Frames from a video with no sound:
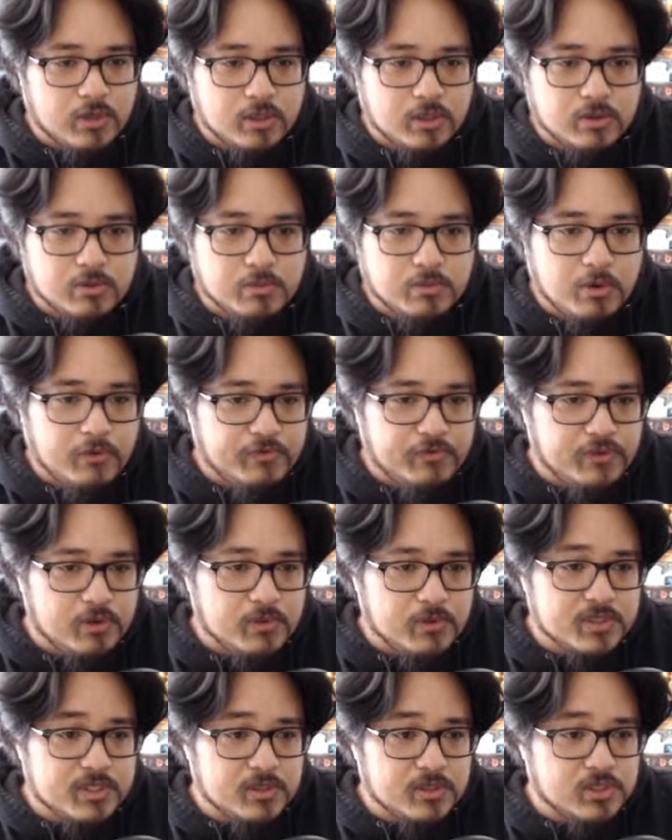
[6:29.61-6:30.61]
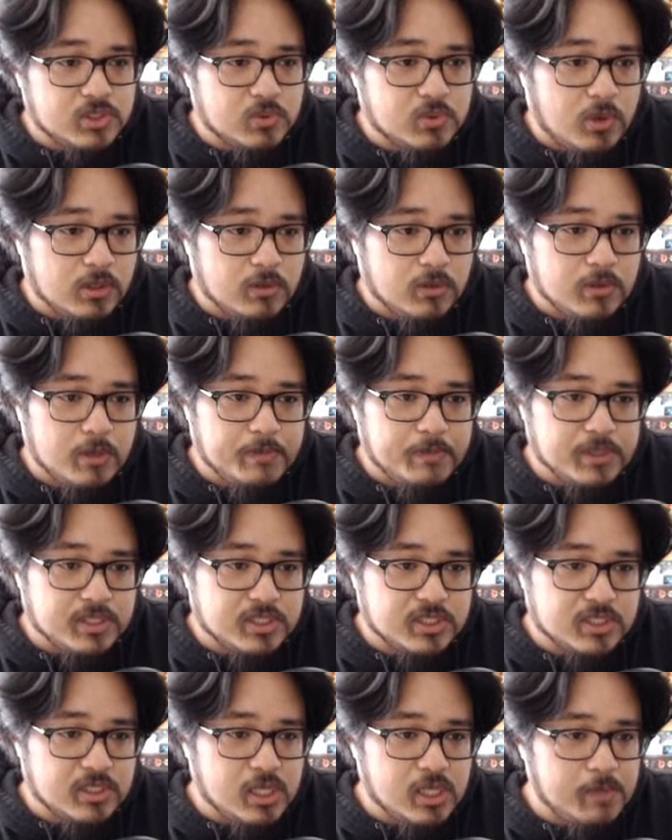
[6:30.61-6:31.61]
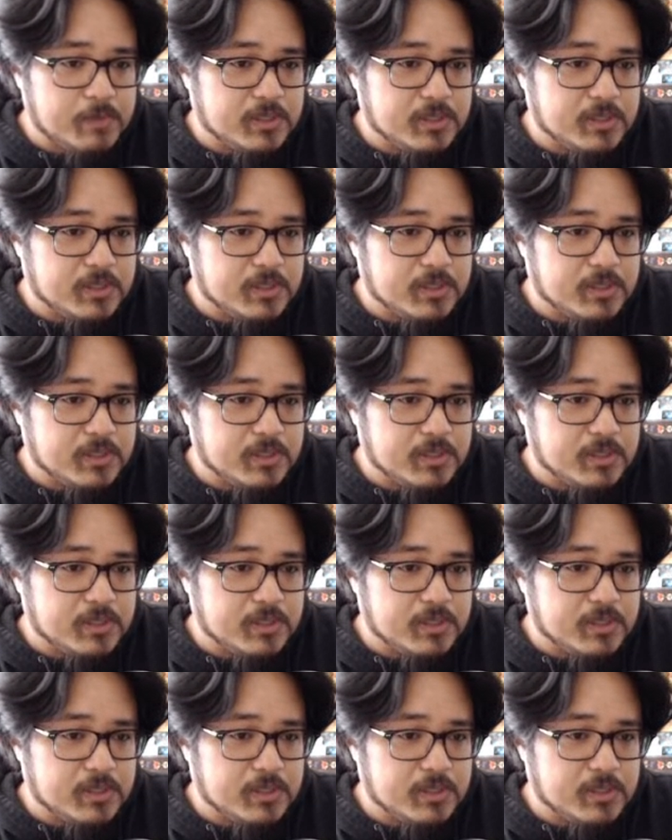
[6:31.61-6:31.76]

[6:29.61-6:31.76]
and Umofia was still swallowed up in sleep